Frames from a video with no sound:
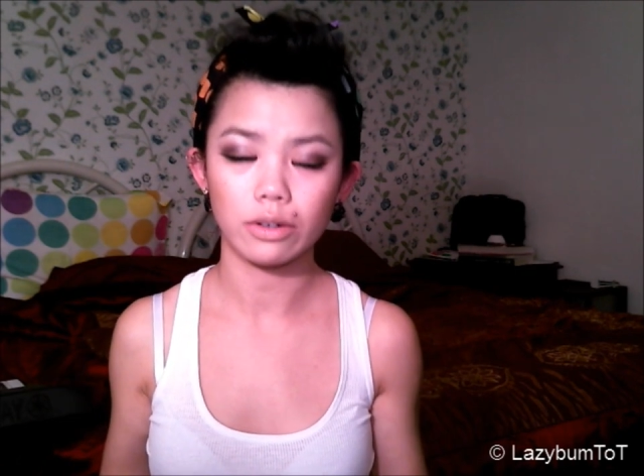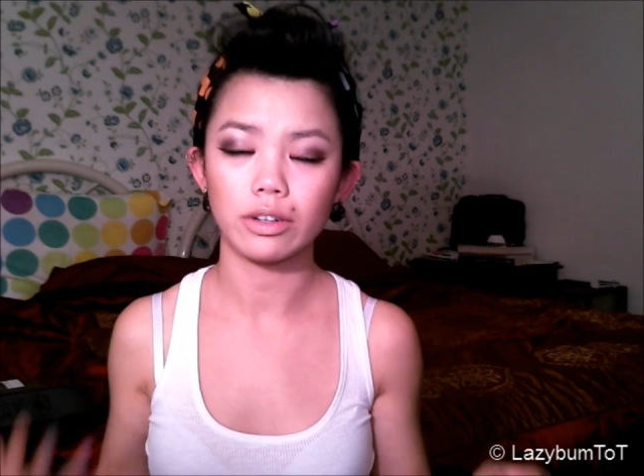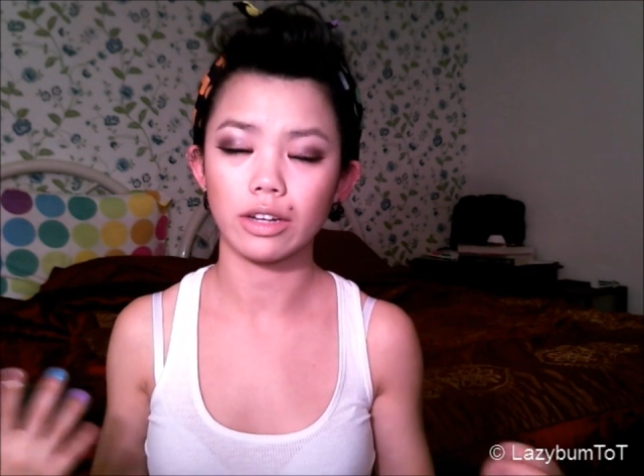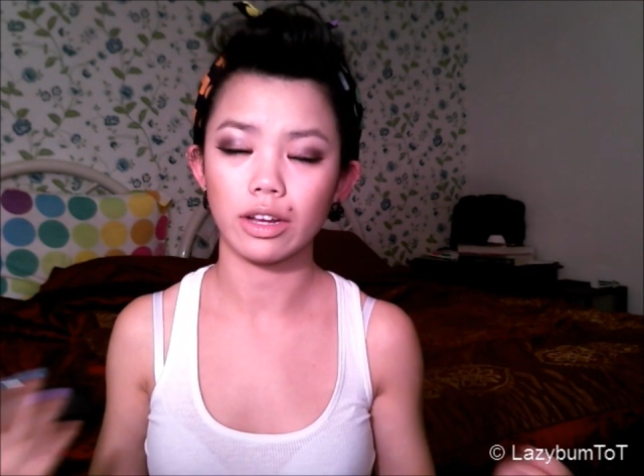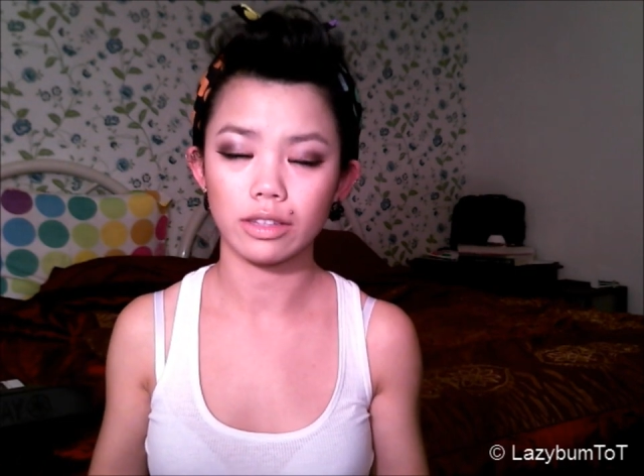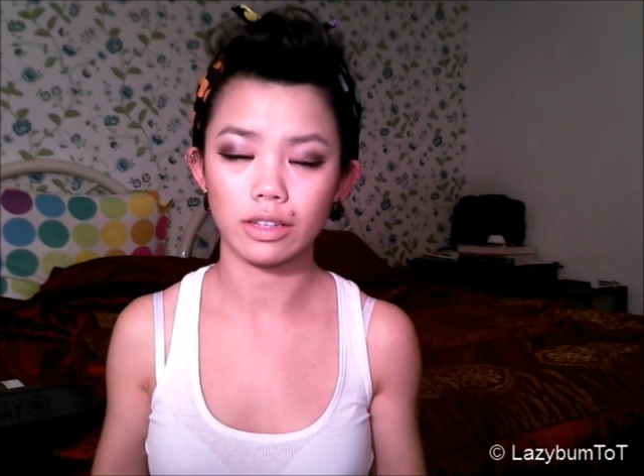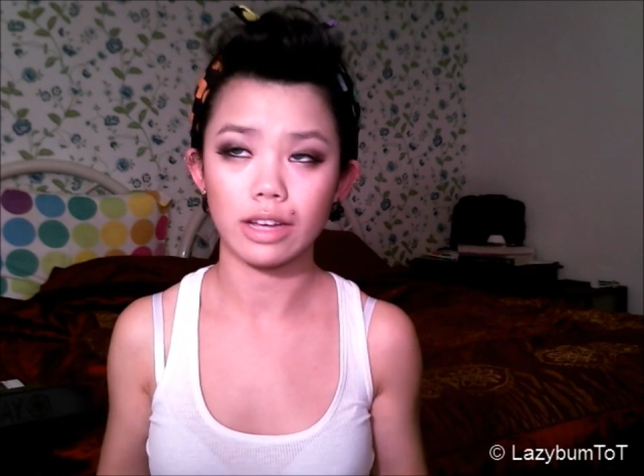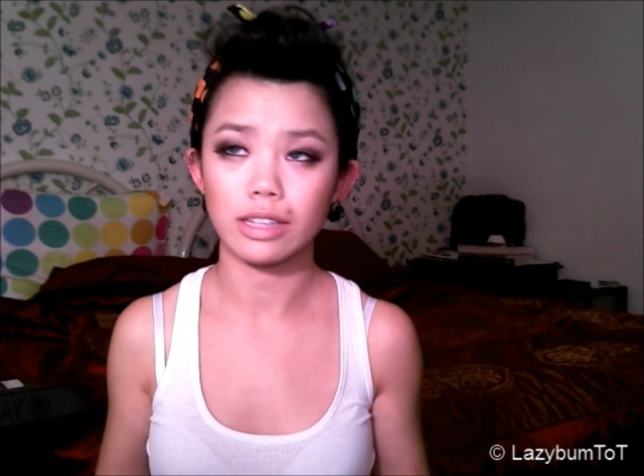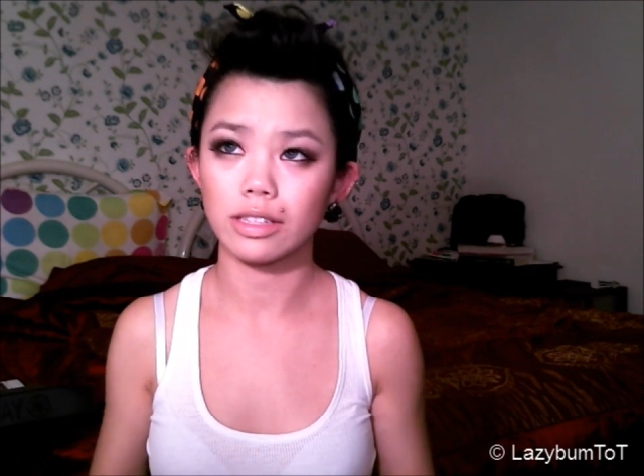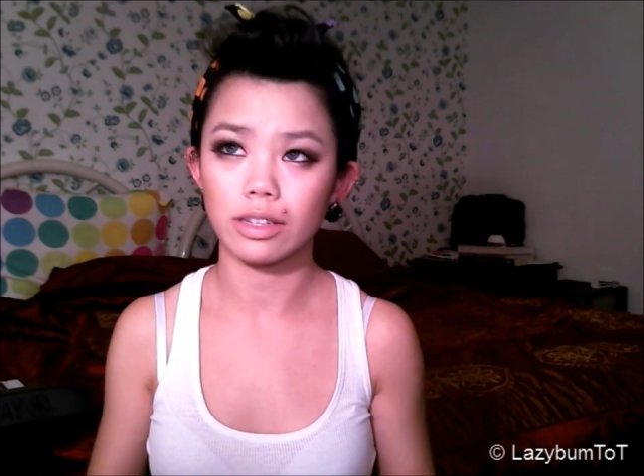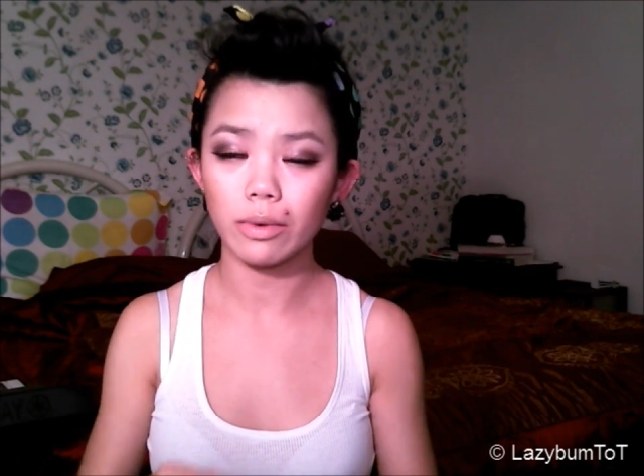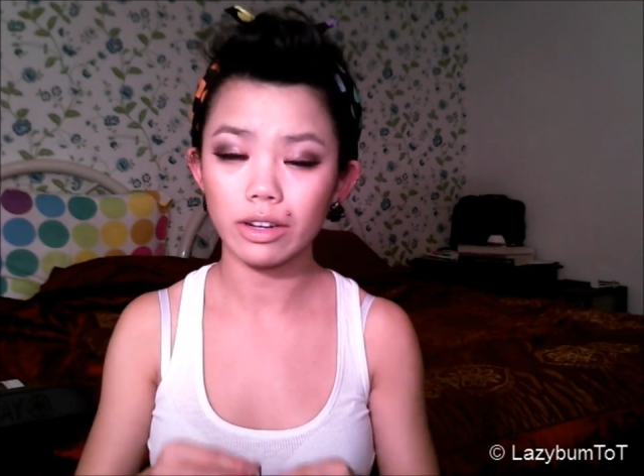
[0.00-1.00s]
or not the
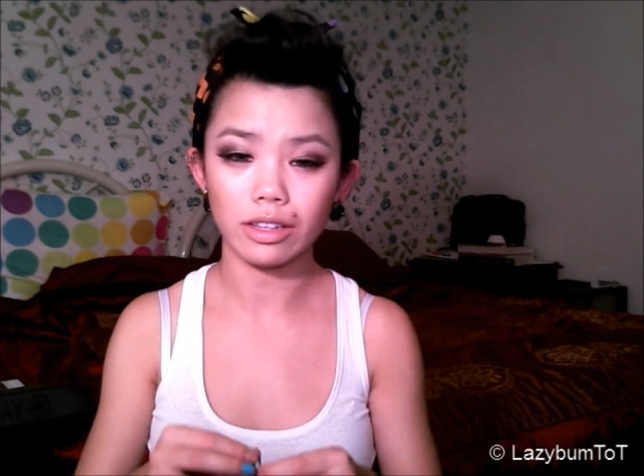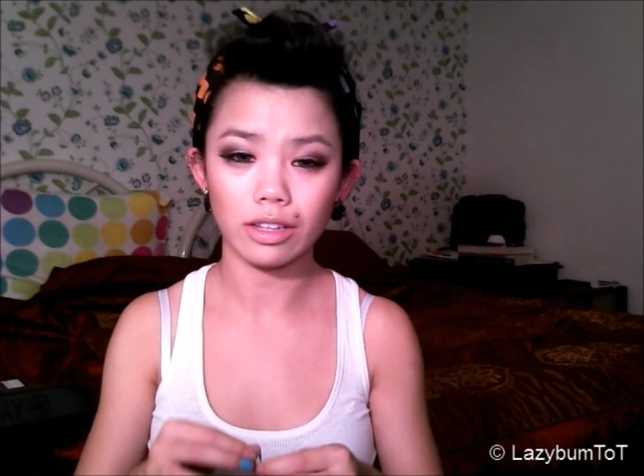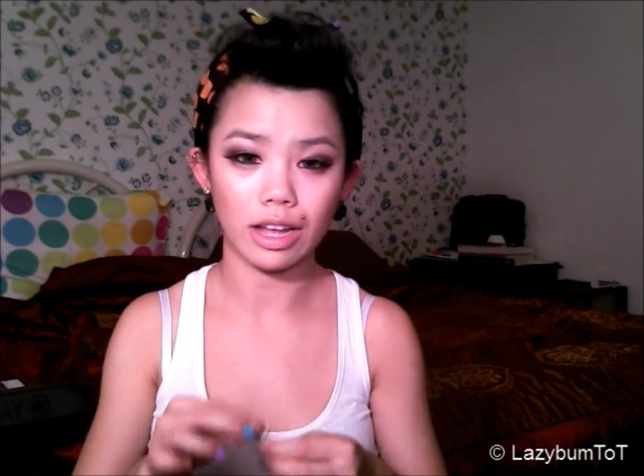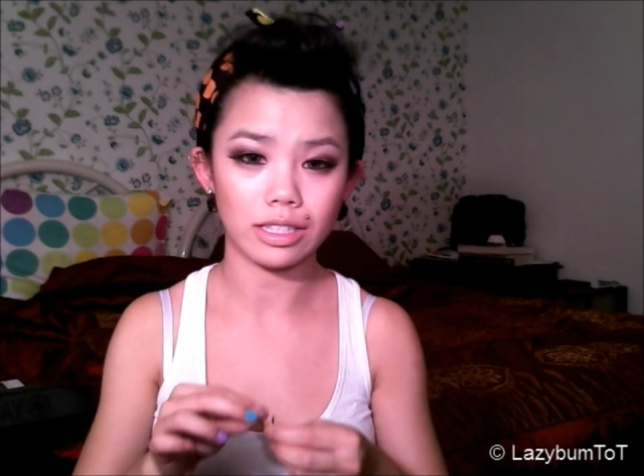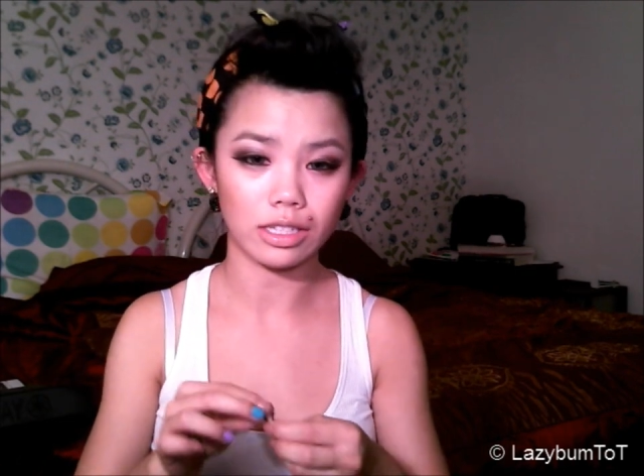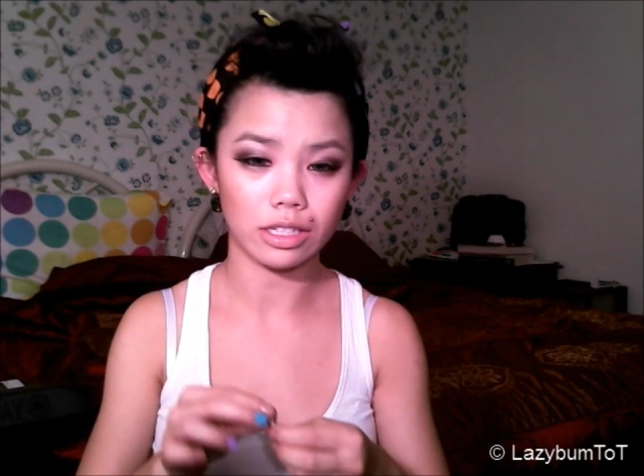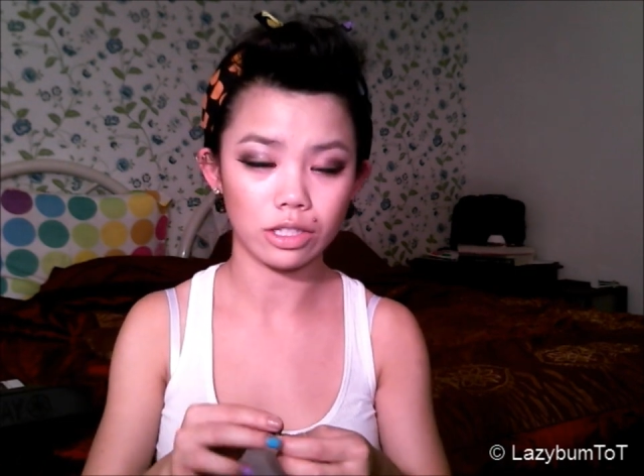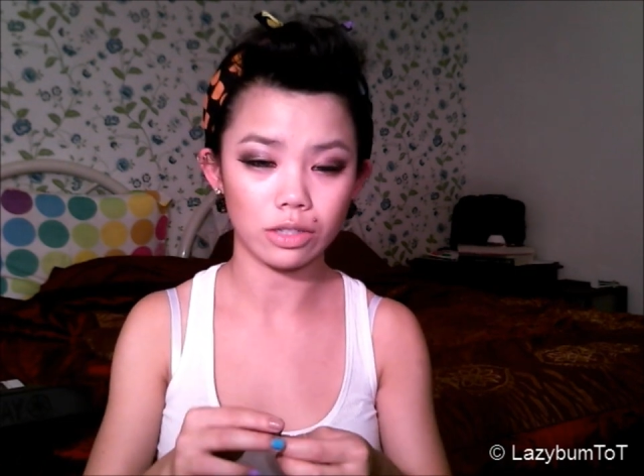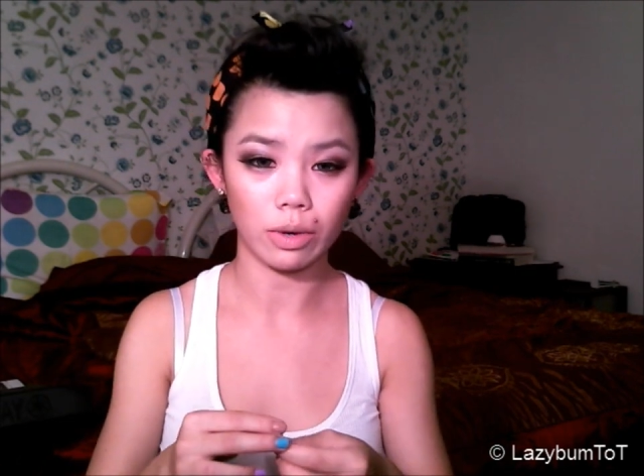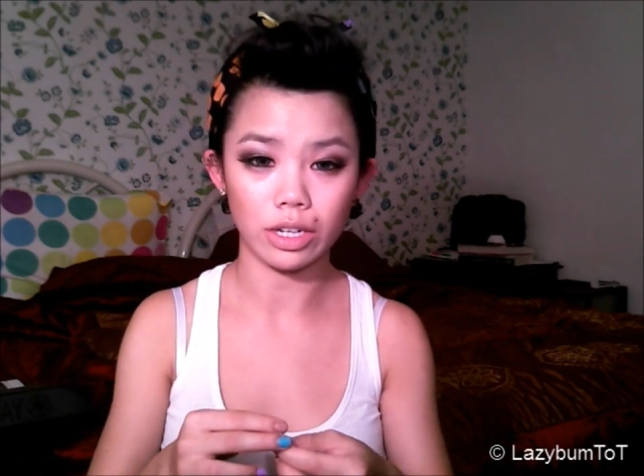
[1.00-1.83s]
last thing, one of the last things you